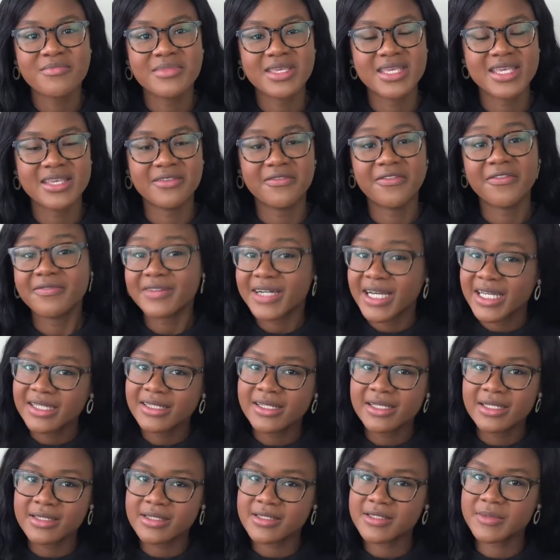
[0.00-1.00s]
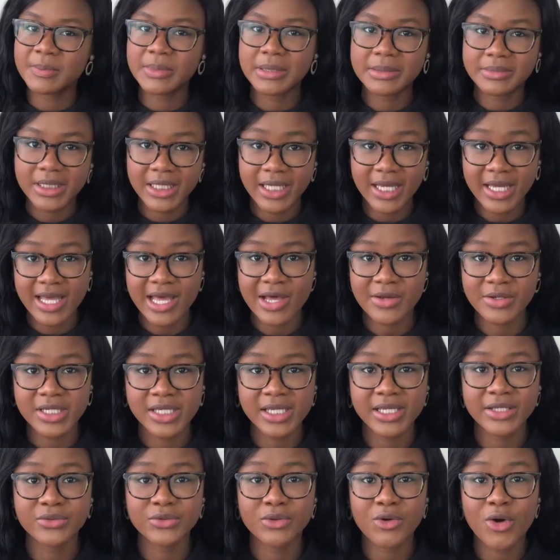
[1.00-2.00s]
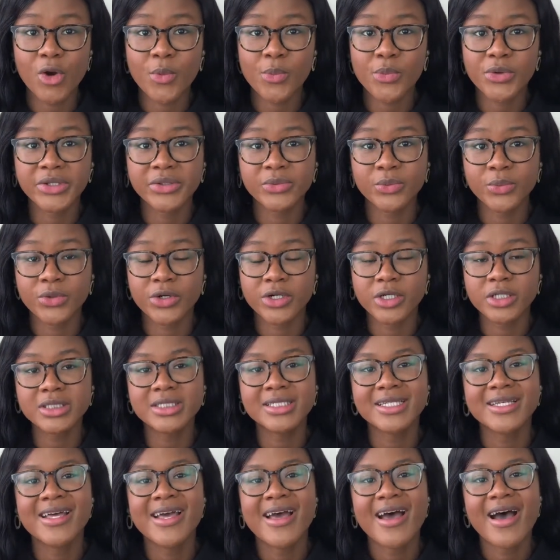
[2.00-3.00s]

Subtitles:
in finance, public accounting, and the corporate world,